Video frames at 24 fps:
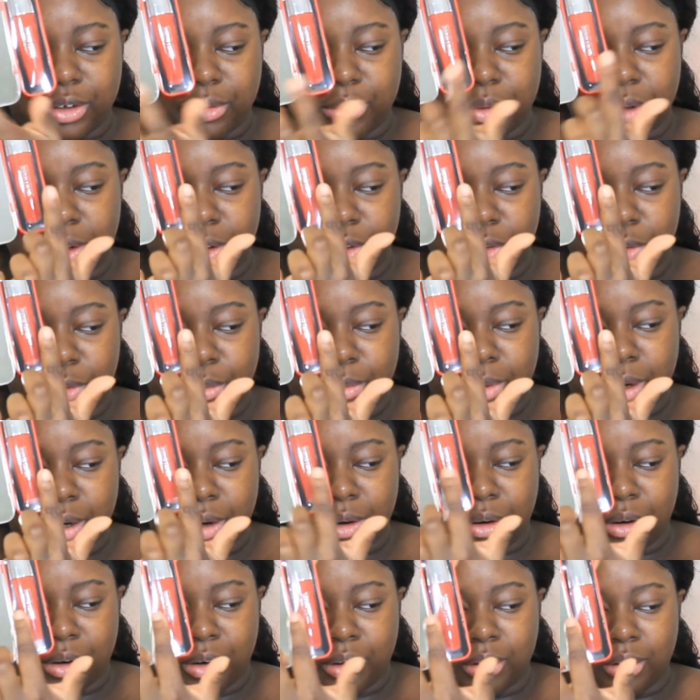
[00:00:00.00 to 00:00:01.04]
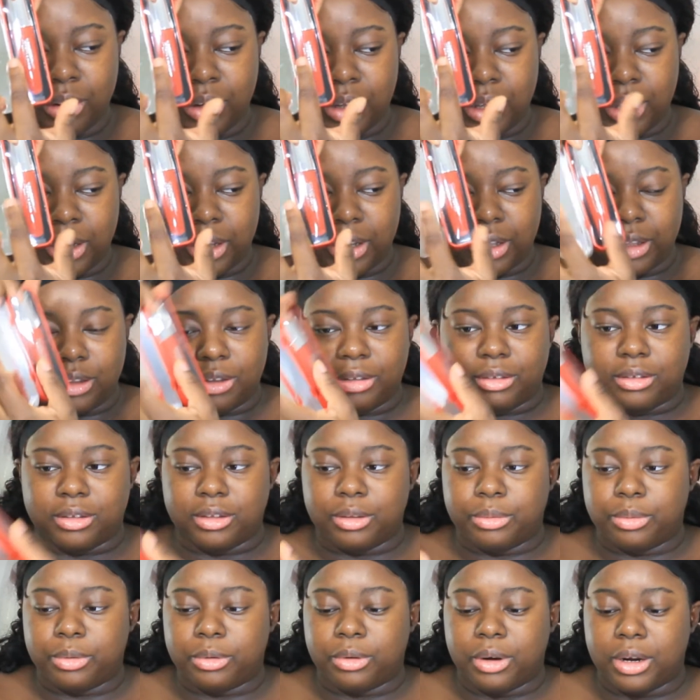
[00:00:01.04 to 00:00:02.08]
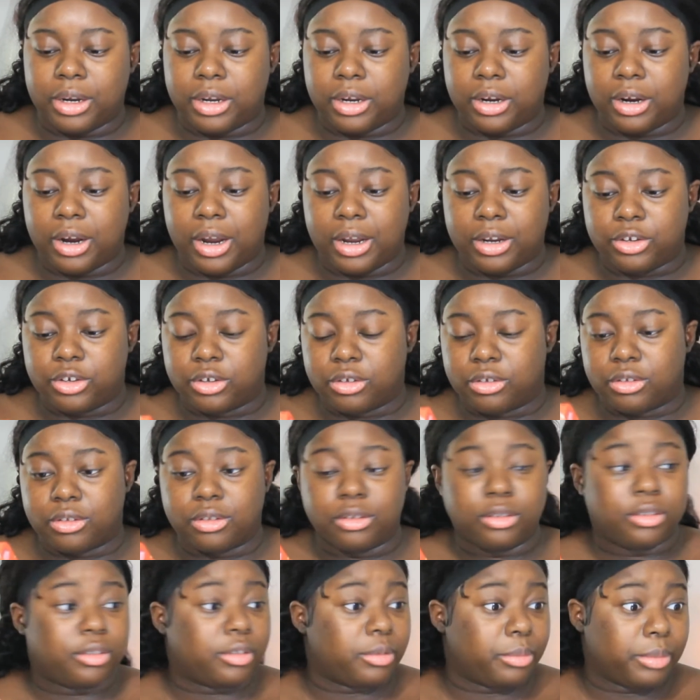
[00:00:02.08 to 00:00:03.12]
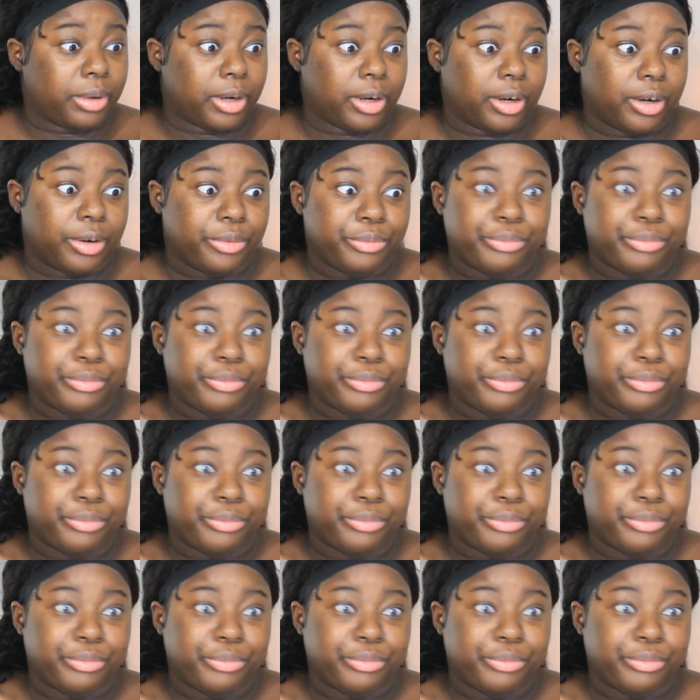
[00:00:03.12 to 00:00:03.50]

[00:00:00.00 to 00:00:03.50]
with a little mirror and this lippy right here. I just noticed the mirror.